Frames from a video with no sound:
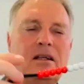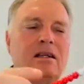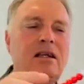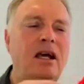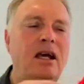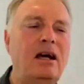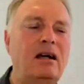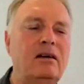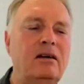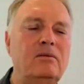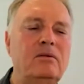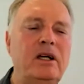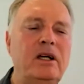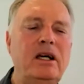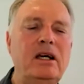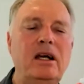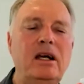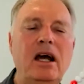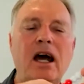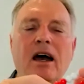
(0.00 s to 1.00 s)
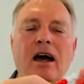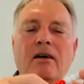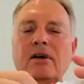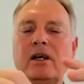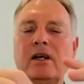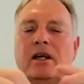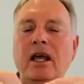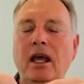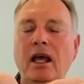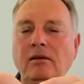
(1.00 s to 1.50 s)
Now, we could halve it
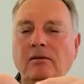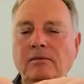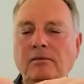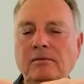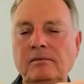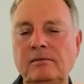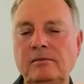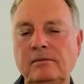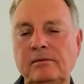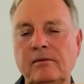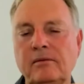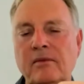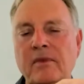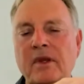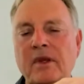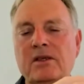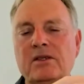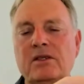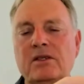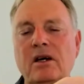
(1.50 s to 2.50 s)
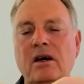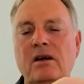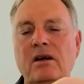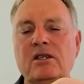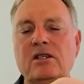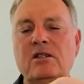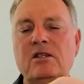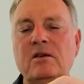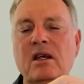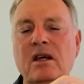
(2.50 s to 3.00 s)
again. So I
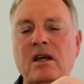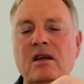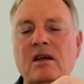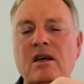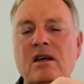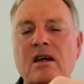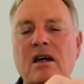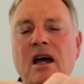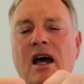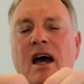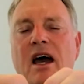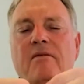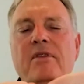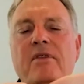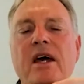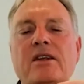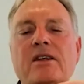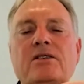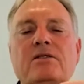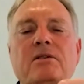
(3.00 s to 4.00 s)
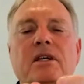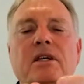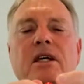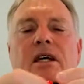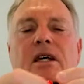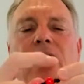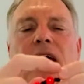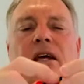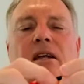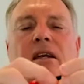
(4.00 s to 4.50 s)
just halve that string
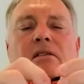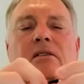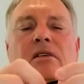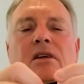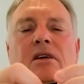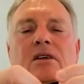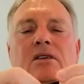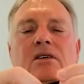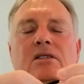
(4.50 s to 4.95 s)
again.